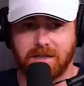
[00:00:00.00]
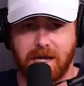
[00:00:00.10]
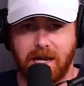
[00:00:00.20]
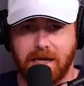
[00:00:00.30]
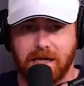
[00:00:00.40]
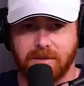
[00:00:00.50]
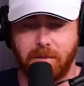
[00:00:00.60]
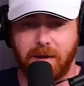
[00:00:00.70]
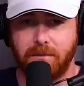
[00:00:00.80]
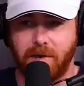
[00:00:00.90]
today. It's my
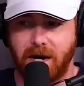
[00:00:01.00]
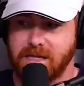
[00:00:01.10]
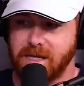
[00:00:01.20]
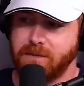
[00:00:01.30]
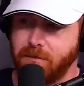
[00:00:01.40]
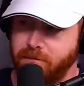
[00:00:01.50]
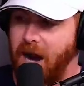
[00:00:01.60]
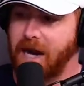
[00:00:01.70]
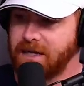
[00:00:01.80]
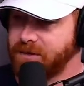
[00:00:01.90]
man, Brian Simpson.
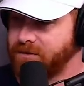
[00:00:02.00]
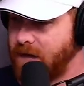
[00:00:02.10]
Brian, thanks for